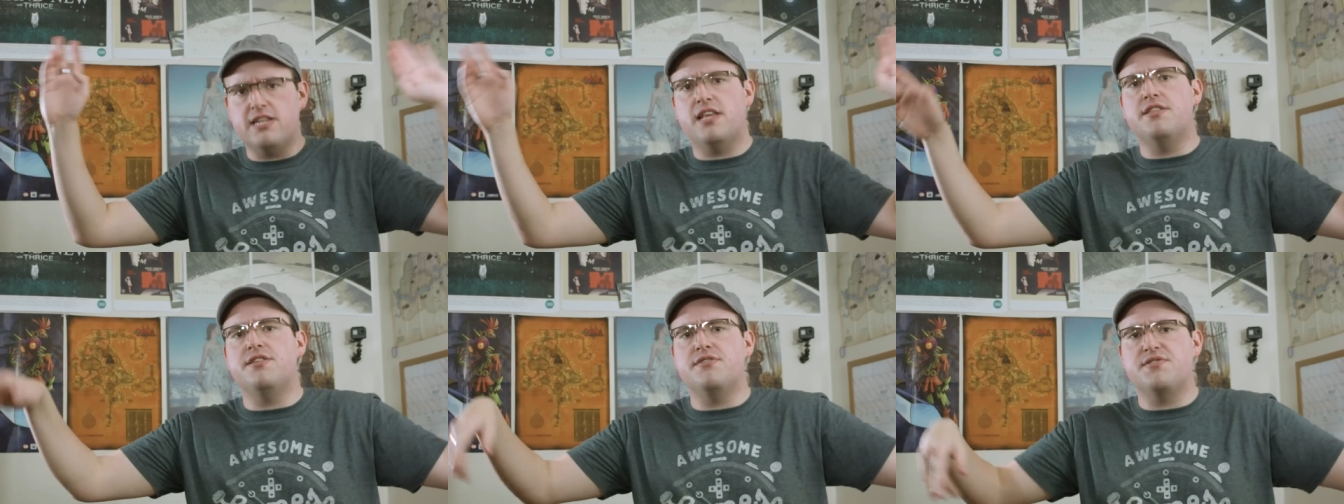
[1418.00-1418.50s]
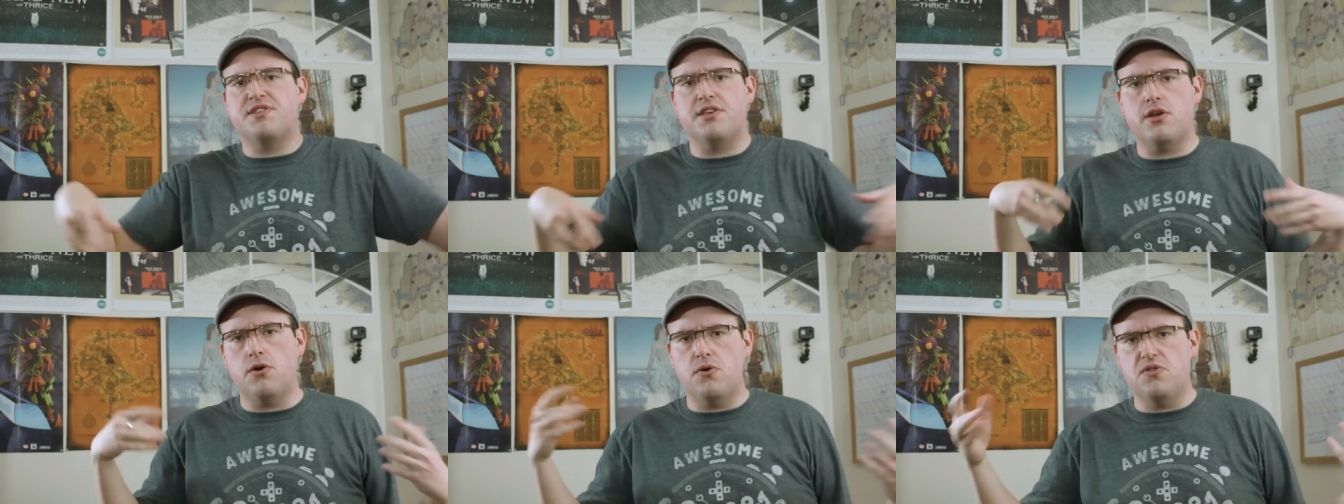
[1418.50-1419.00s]
And then there's
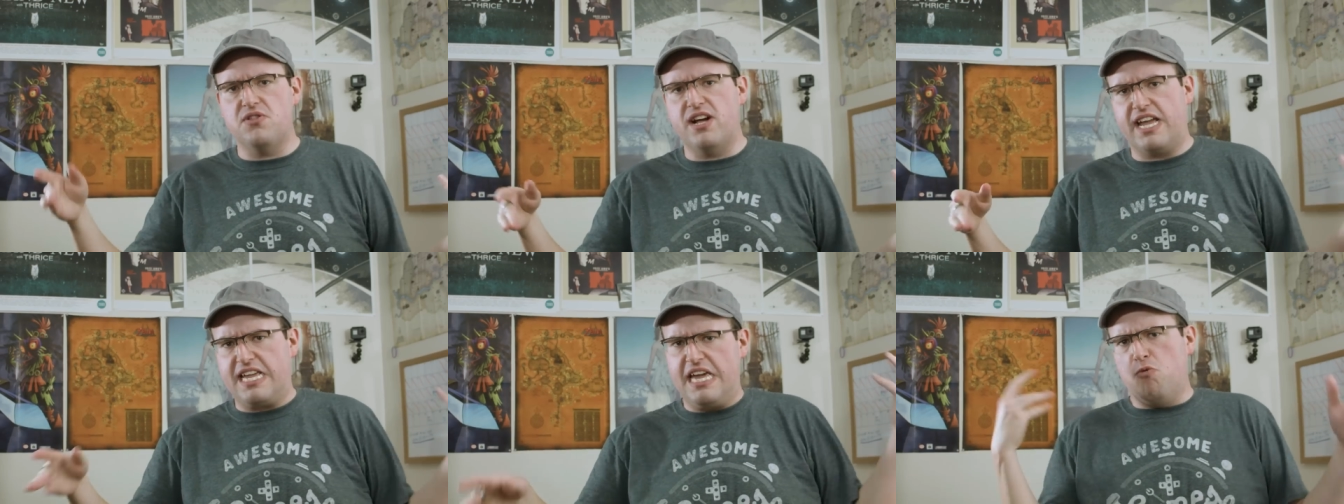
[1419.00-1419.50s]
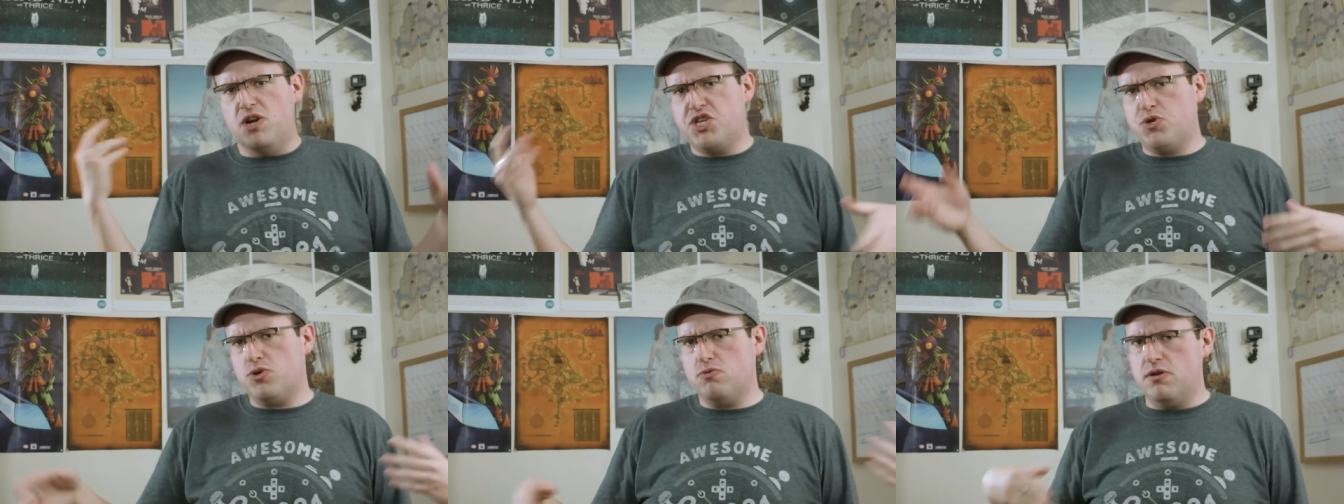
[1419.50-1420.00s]
the whole like,
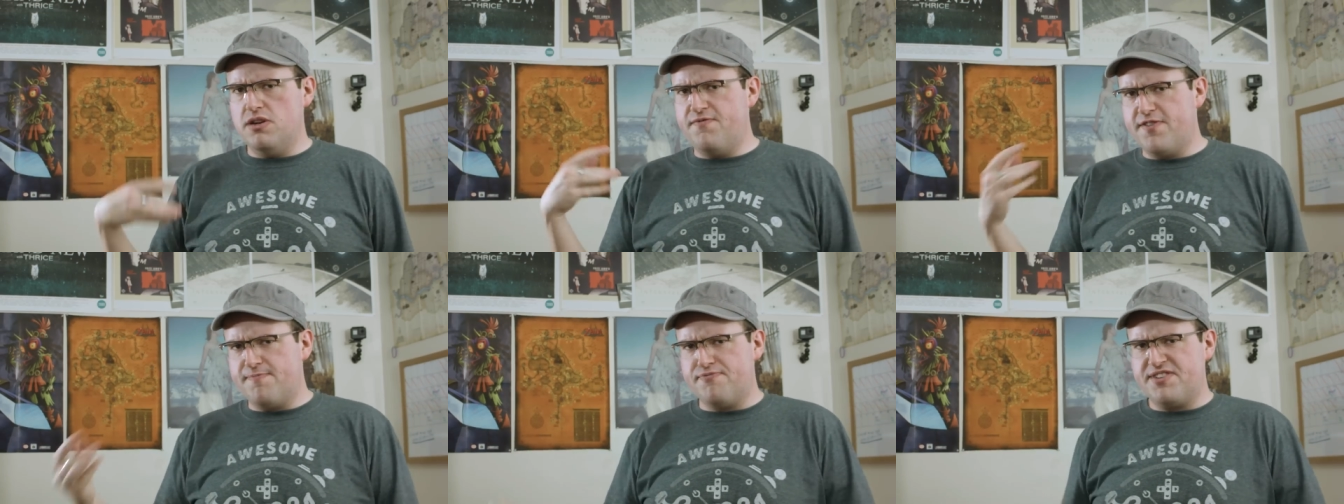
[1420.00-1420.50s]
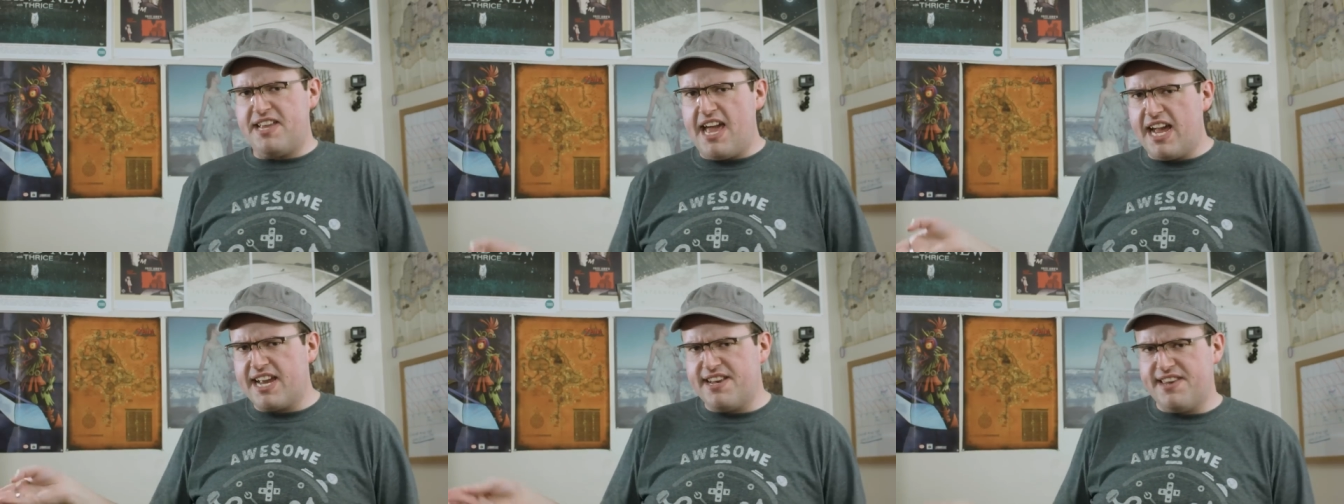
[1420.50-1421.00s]
which one of our
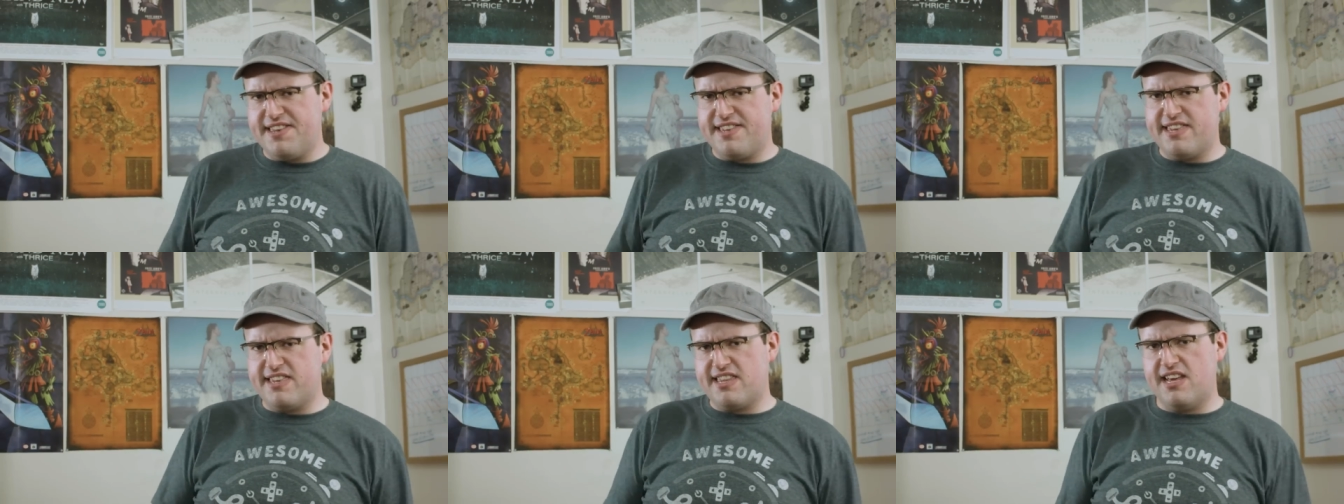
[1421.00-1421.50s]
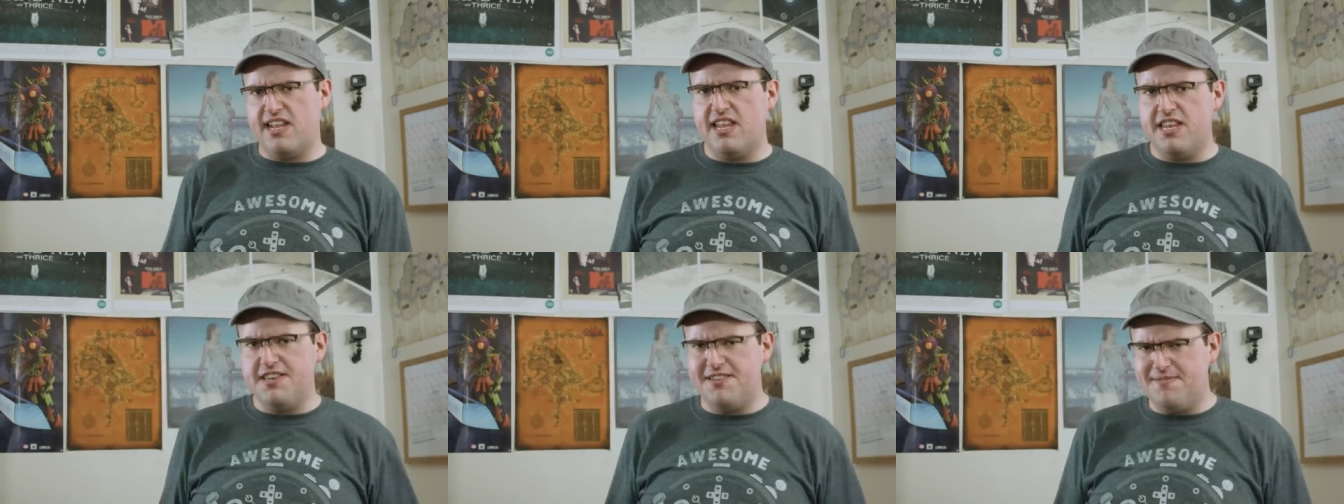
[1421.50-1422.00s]
protagonists is
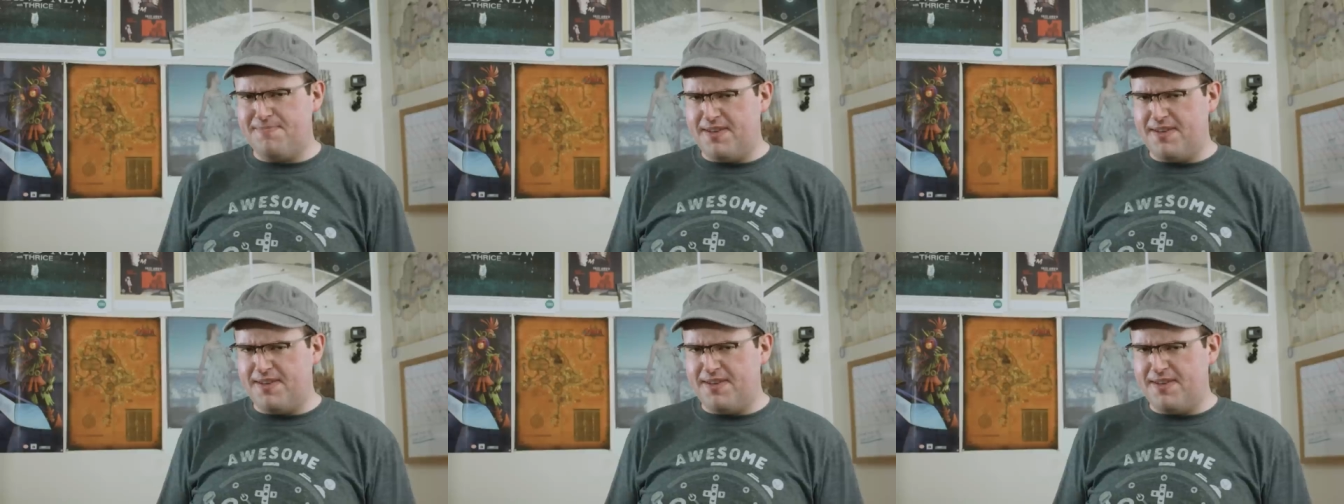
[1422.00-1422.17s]
gonna end up